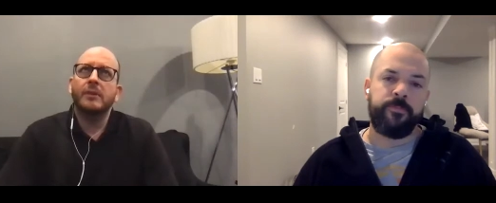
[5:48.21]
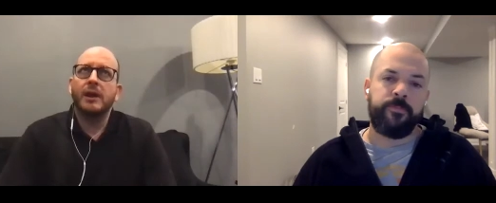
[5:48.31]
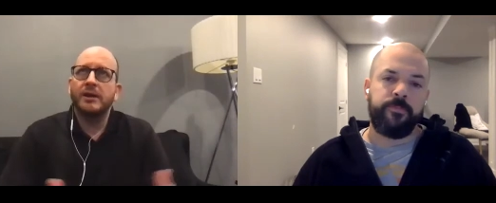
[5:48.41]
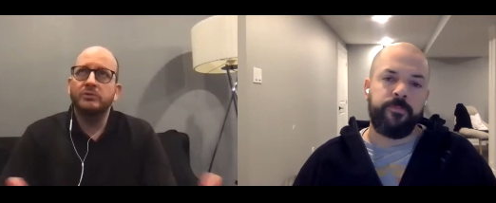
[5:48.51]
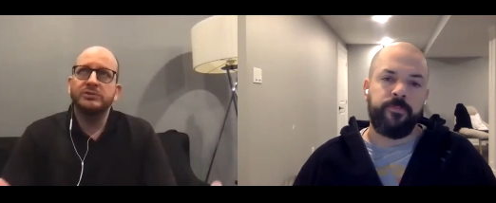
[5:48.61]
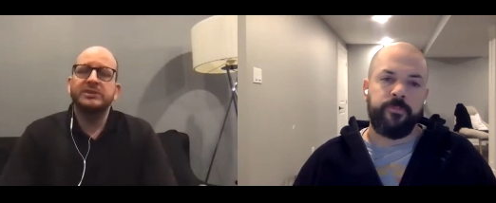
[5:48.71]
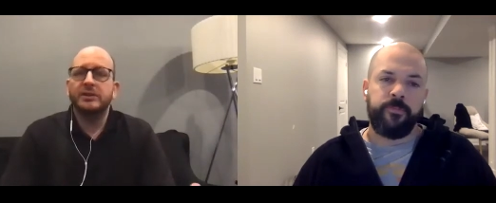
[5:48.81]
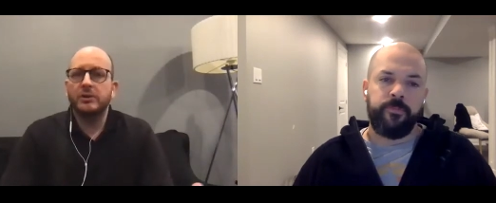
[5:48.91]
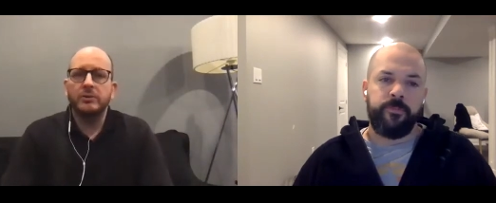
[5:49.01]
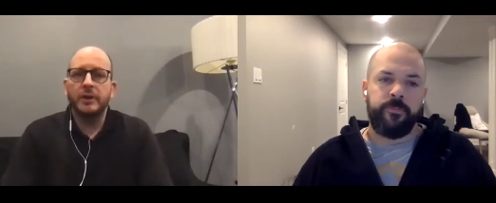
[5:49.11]
Speaker 1: i would say
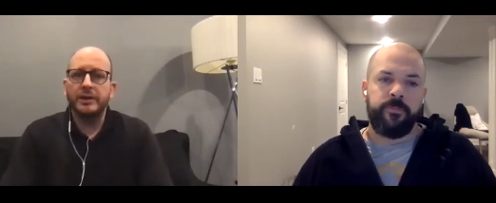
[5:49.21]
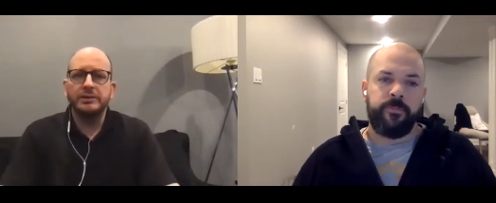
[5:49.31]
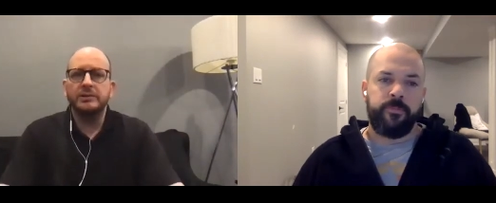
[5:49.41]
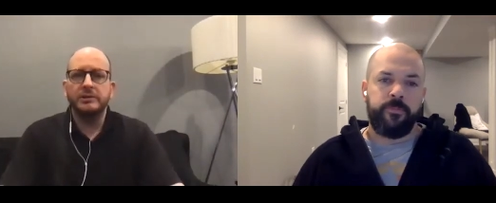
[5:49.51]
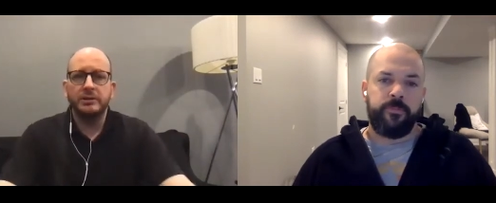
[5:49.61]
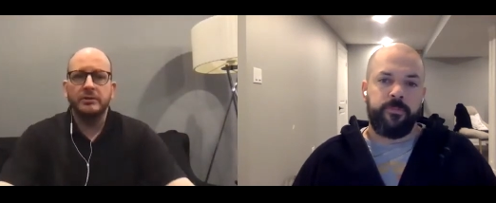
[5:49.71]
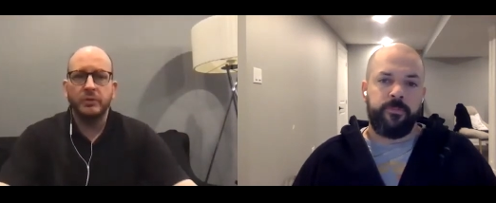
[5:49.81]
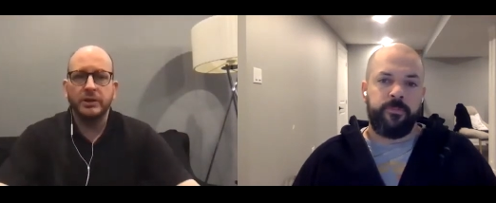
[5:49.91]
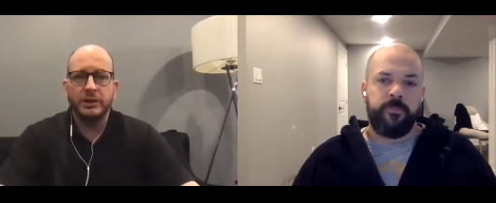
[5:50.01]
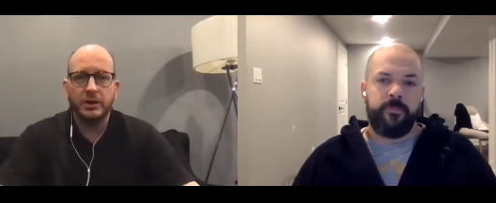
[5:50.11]
all right
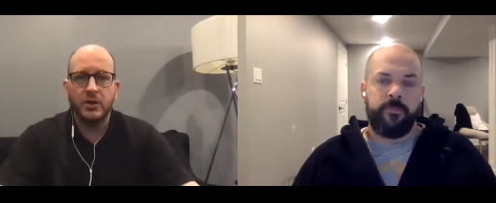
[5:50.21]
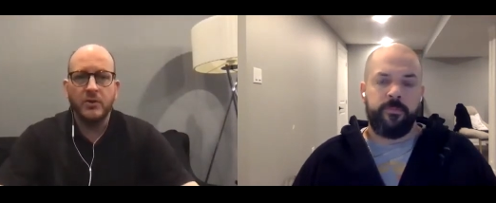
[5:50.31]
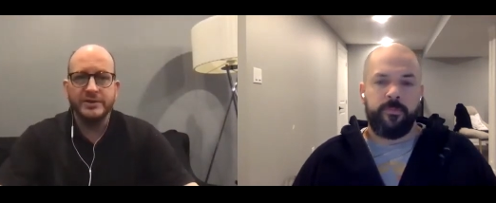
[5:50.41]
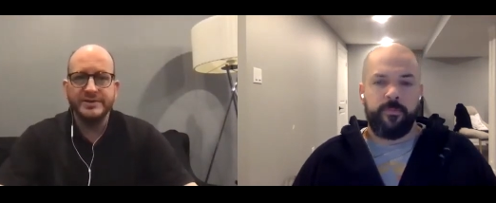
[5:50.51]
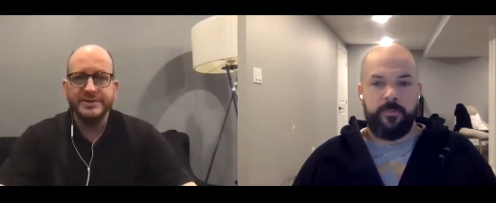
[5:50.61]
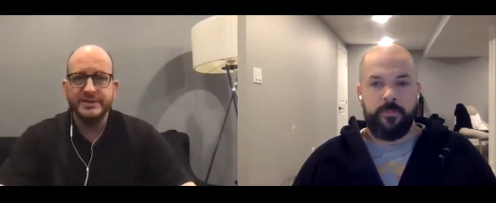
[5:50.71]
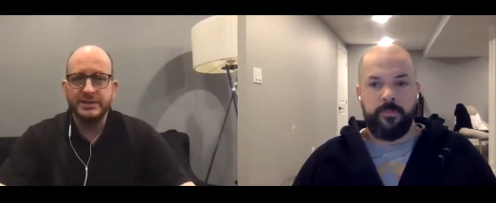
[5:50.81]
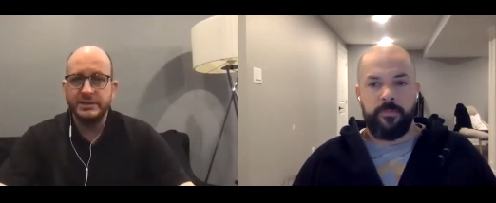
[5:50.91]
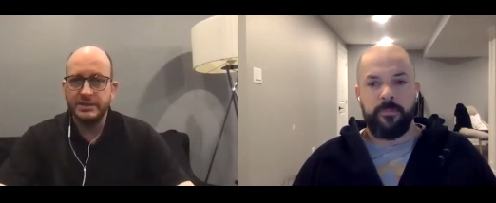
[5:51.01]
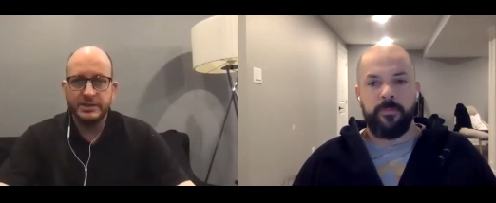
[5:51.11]
we're going to go and see